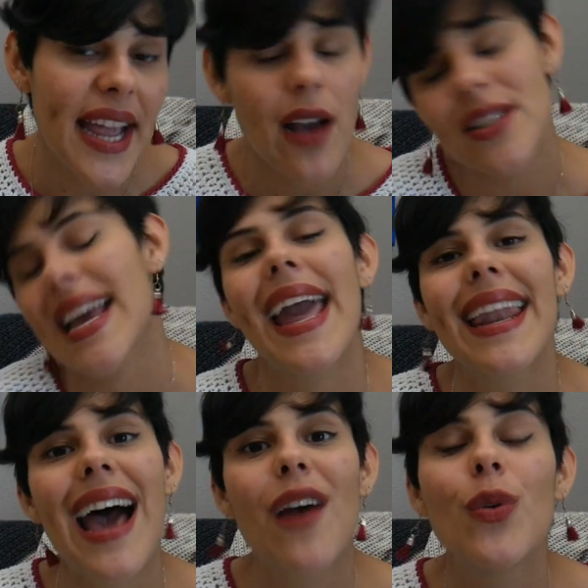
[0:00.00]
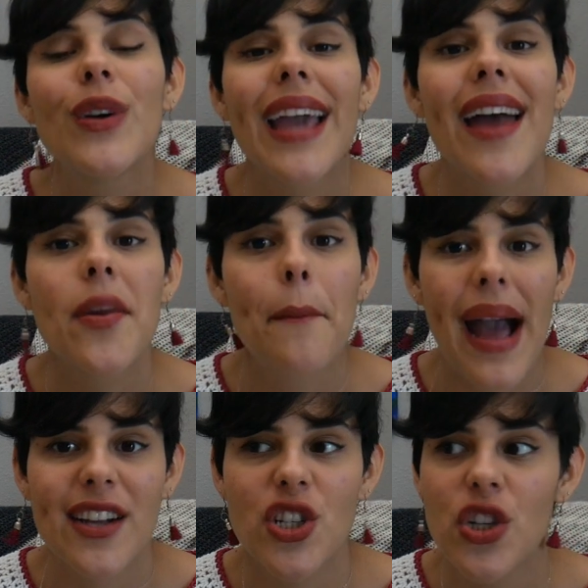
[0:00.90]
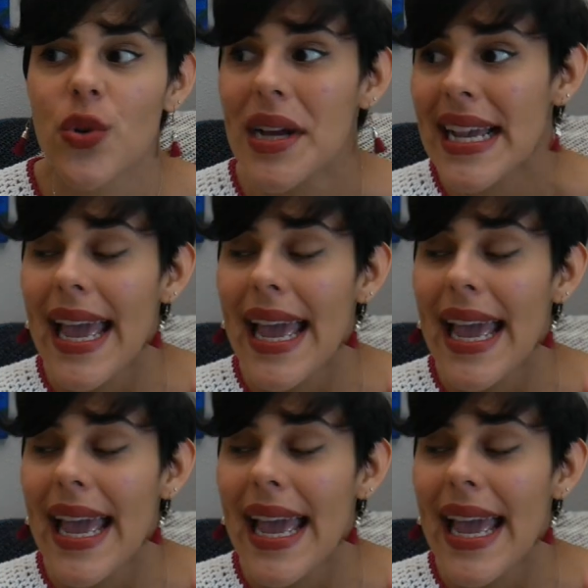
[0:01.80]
account, and I will get back to you.